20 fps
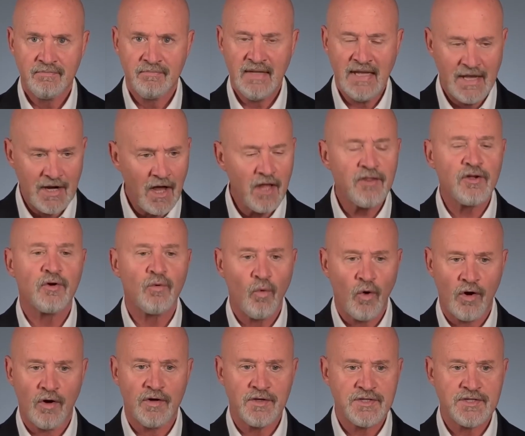In other
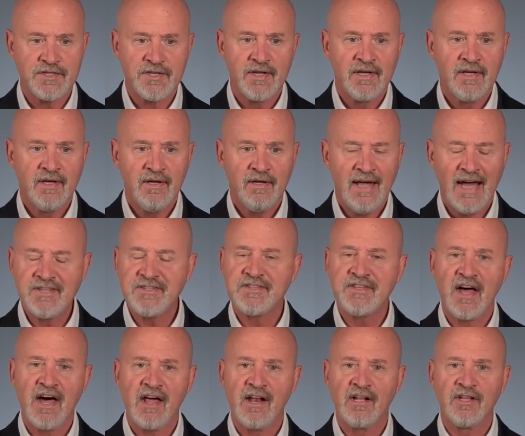words, that's
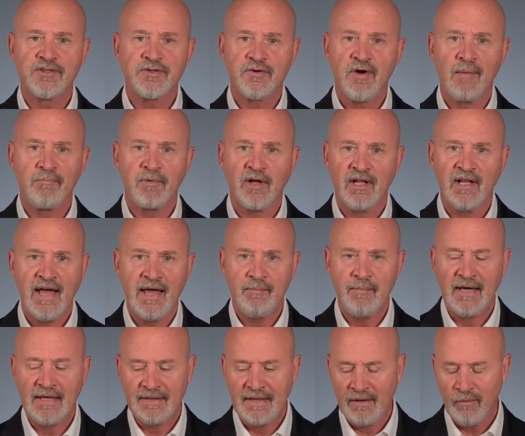Donald Trump
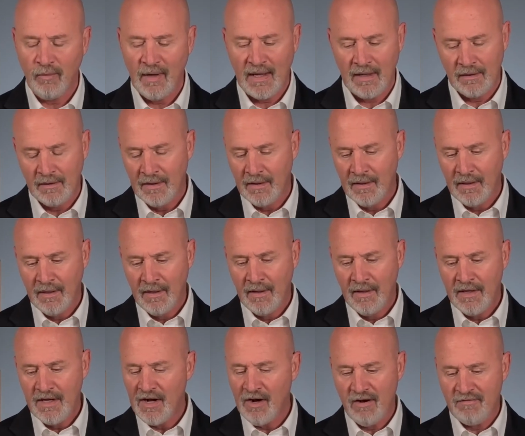claiming that, well,
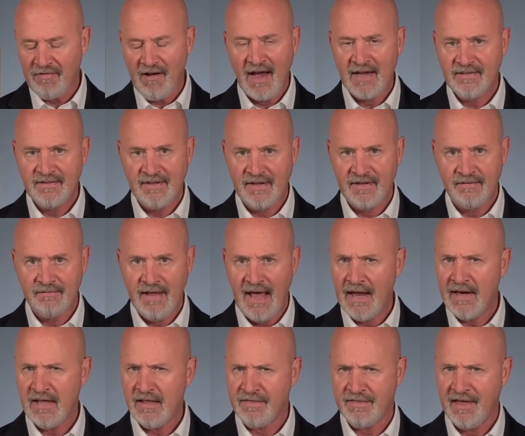you know, if I did
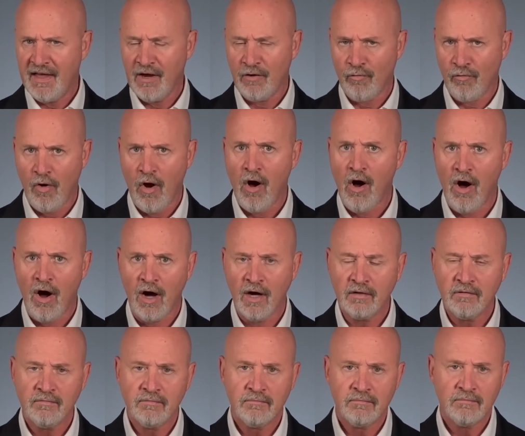anything
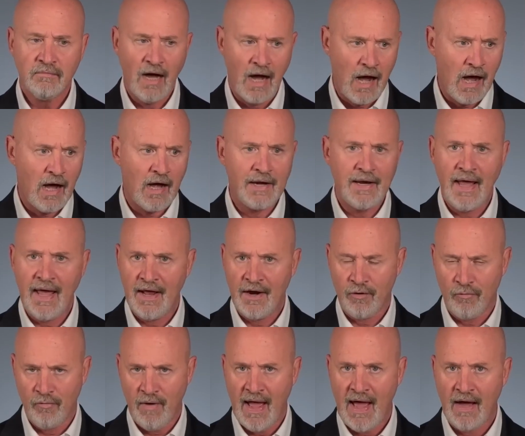wrong on and
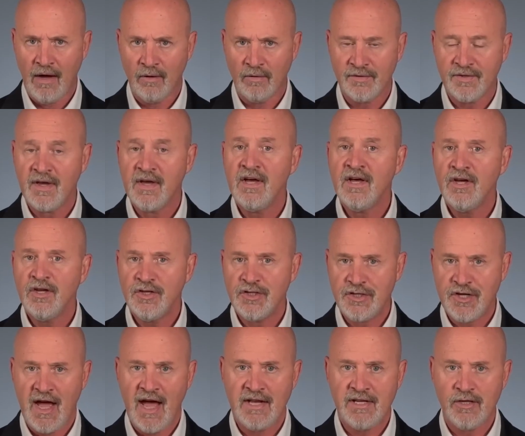around
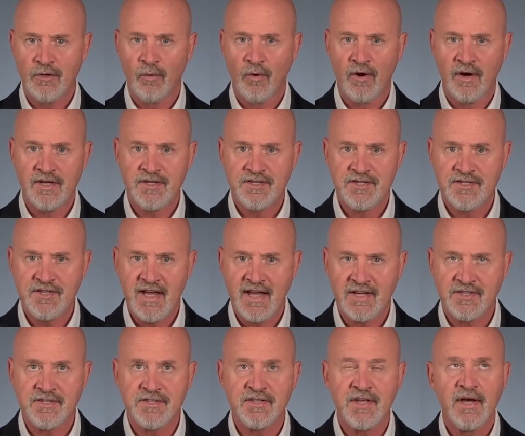January
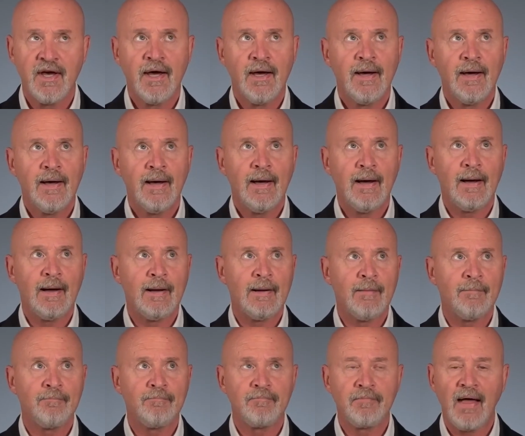6th,
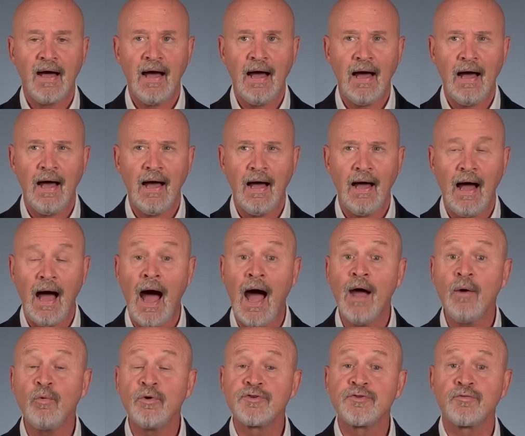I
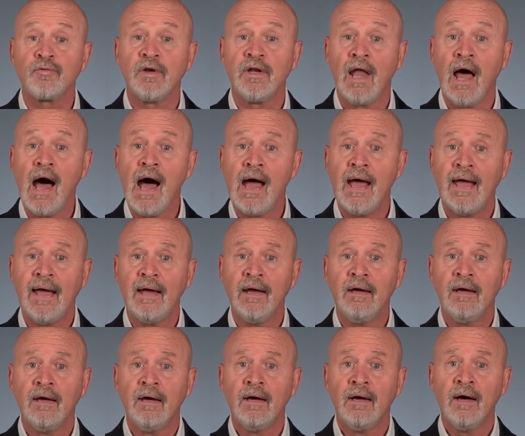was relying
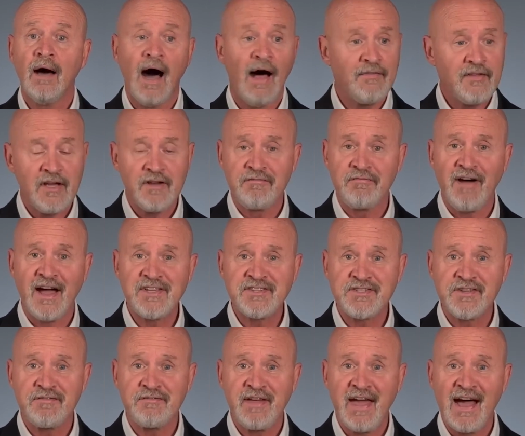on the
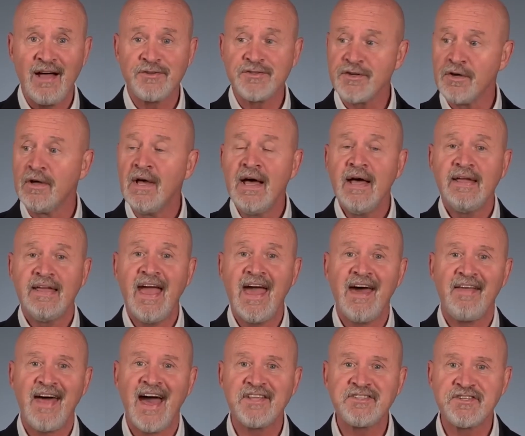advice of counsel. Yeah,
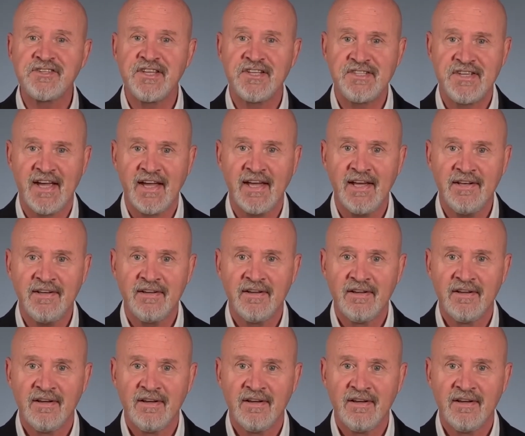that's the ticket.